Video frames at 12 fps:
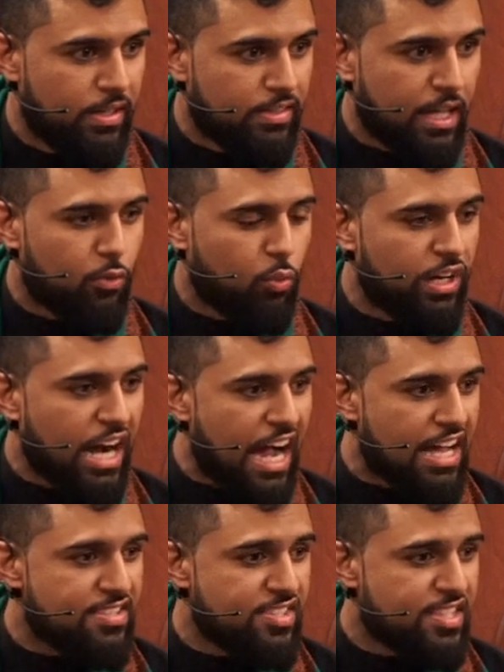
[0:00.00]
That we're
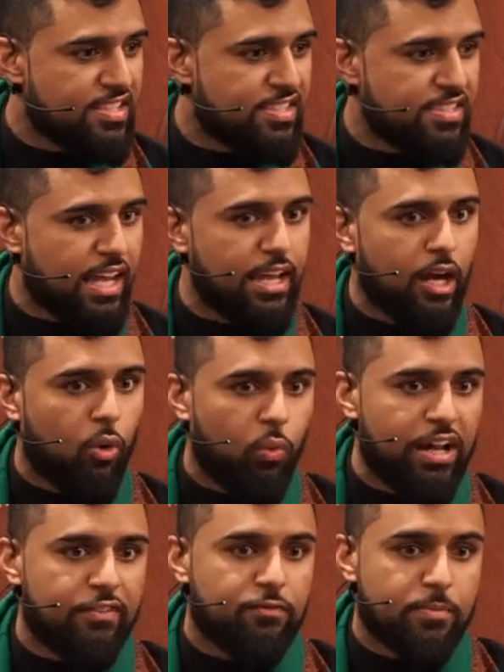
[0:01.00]
asked to stay
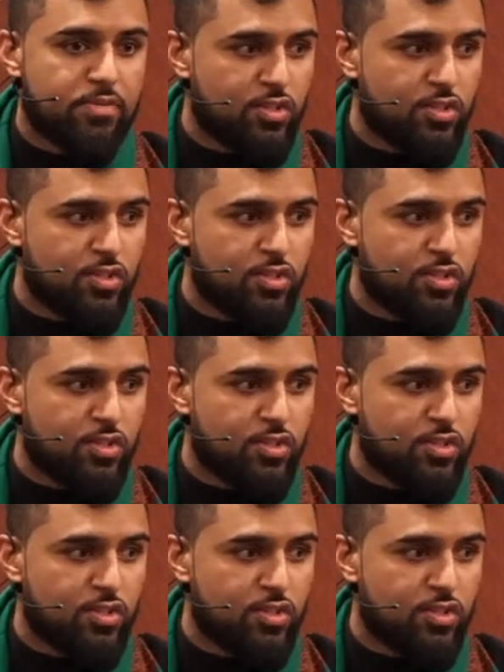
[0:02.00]
away from